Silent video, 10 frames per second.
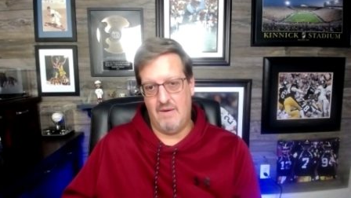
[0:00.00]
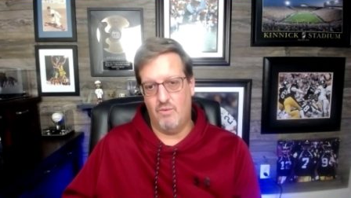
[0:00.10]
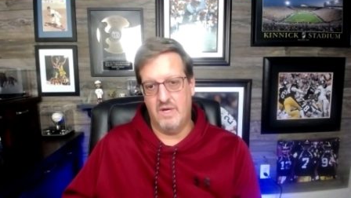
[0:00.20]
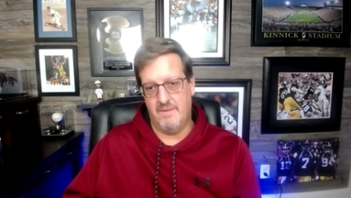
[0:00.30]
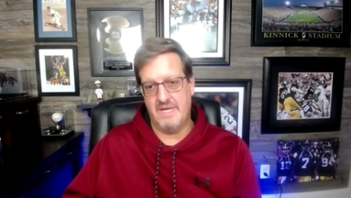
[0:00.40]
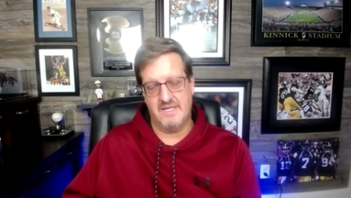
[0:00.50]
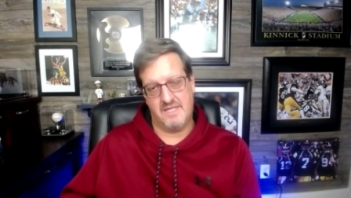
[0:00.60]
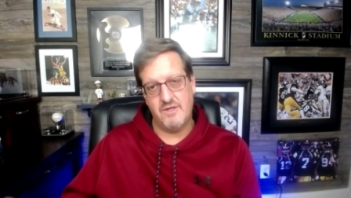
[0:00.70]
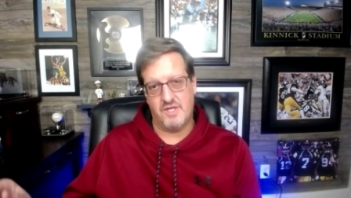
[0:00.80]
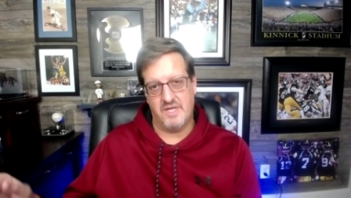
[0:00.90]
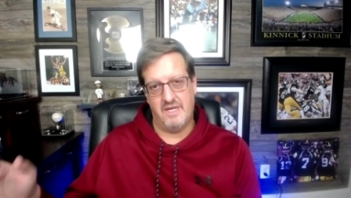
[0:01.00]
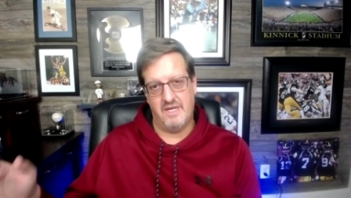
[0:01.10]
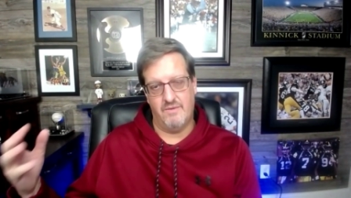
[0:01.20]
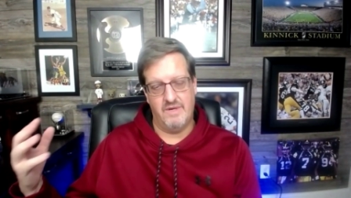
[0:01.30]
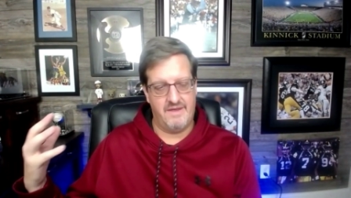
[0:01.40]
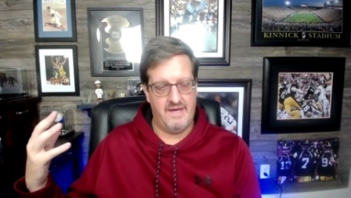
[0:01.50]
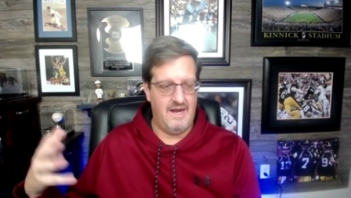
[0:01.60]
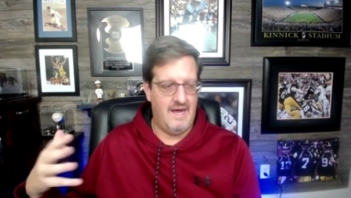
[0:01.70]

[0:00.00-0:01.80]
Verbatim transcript: i want to be associated with and,